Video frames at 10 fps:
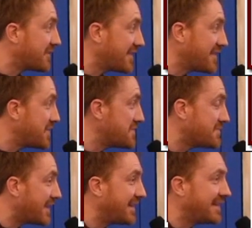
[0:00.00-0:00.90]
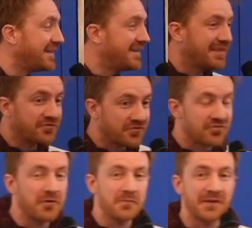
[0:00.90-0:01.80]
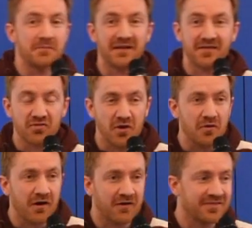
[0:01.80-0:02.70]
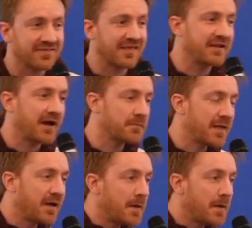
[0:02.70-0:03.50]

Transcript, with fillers: like you and me. They're just normal people, and it's so hard to stand up.